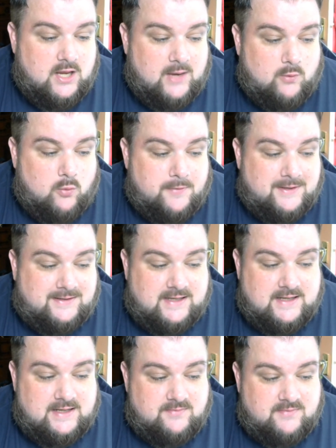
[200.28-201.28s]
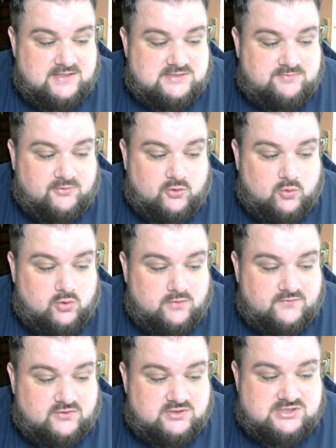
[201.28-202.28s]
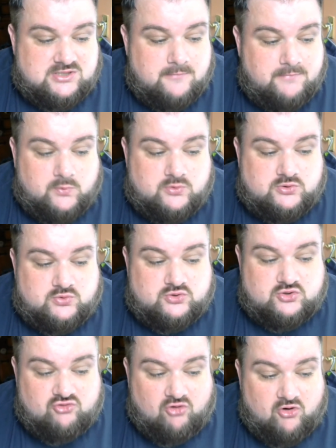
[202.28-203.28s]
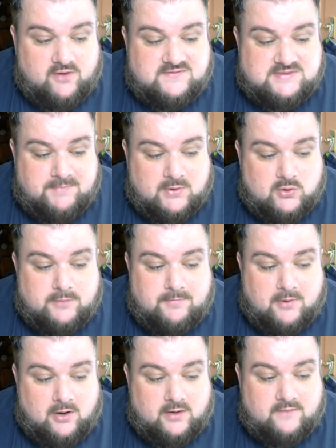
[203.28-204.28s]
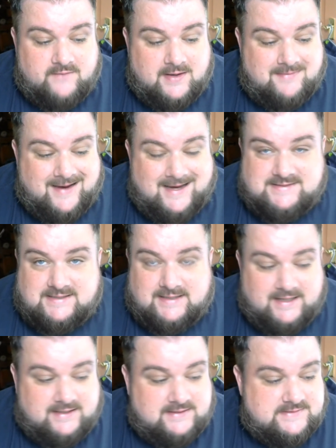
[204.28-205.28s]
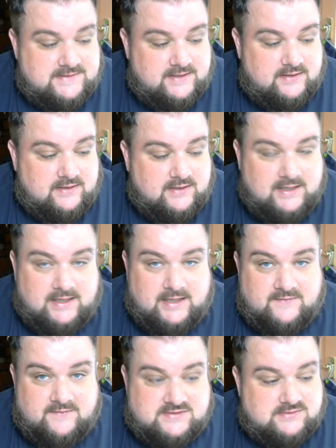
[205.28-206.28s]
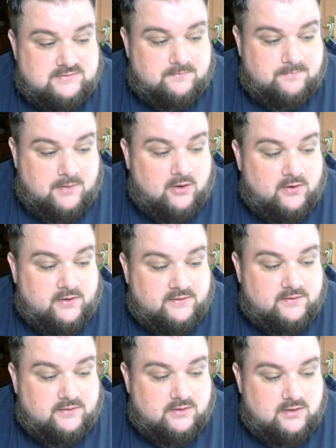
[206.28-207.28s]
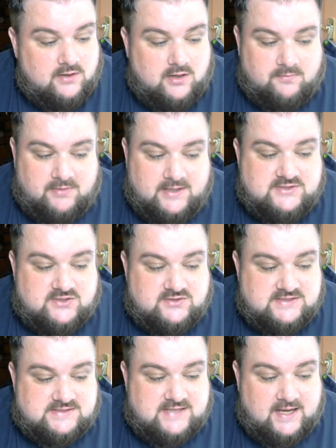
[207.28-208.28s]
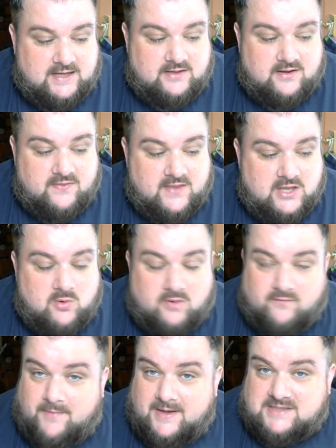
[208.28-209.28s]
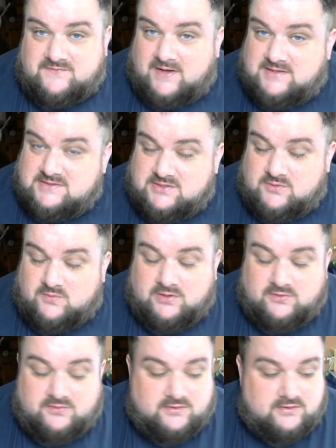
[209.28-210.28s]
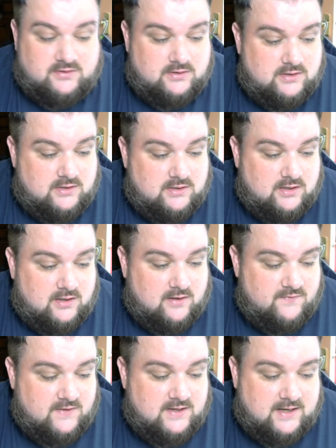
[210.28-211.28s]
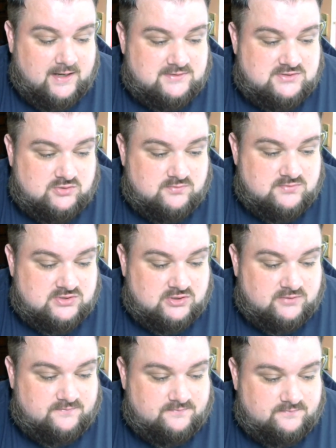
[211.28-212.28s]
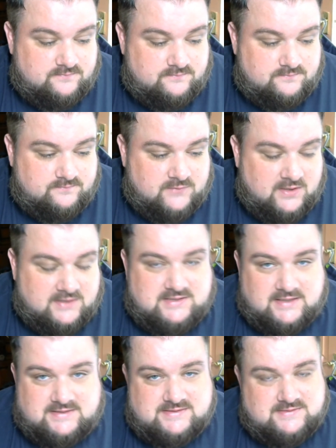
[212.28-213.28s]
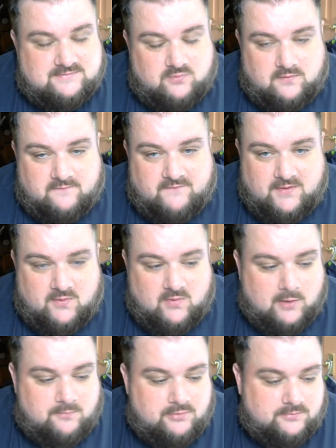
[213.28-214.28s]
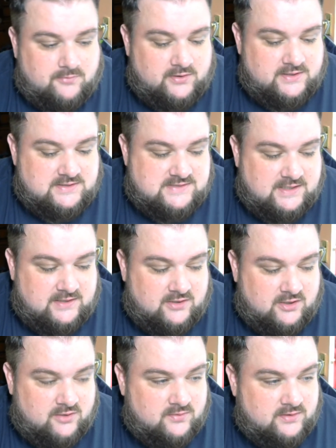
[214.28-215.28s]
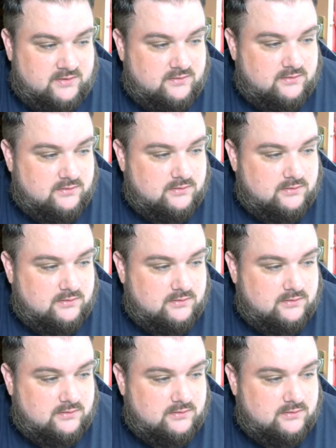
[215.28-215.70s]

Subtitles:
He will be dearly missed by all of us, but we shall strive to build upon the amazing legacy he leaves behind. Please understand that you are the best fans in the world." I think that sums up. That's very well put by Nintendo, and